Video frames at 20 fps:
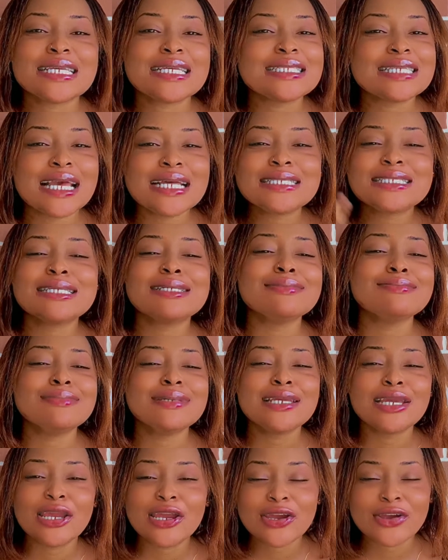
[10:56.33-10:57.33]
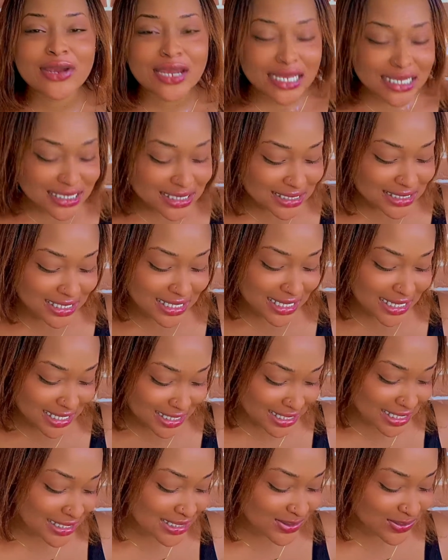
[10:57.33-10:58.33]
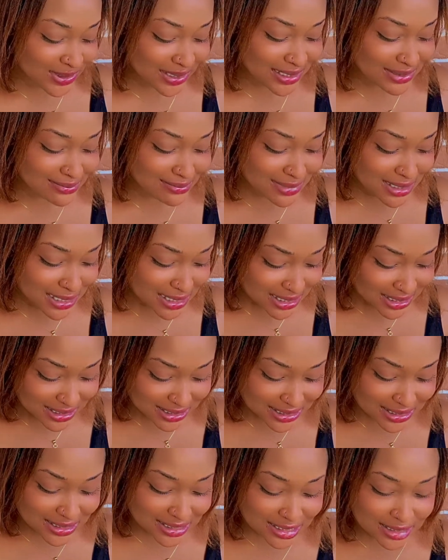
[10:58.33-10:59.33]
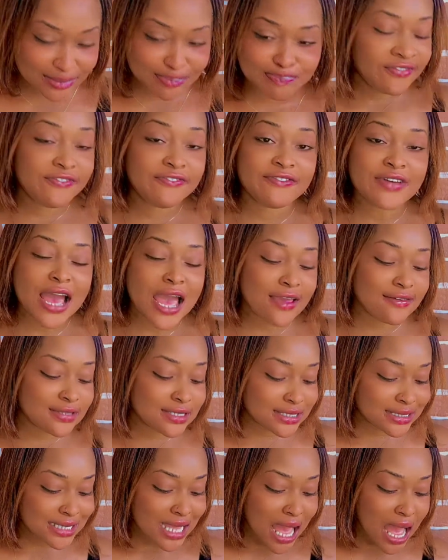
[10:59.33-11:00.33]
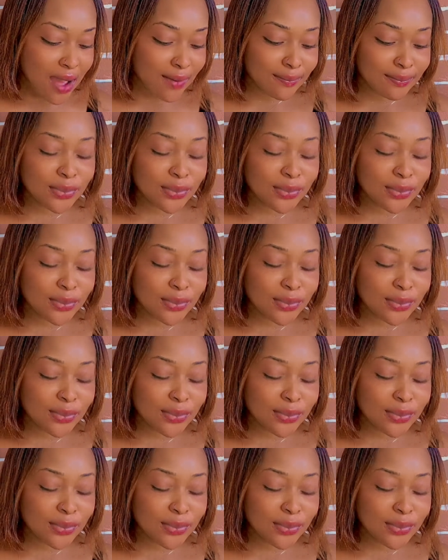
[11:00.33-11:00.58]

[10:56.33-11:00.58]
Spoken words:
getting me crazy. Yeah, that's what it means. 5-star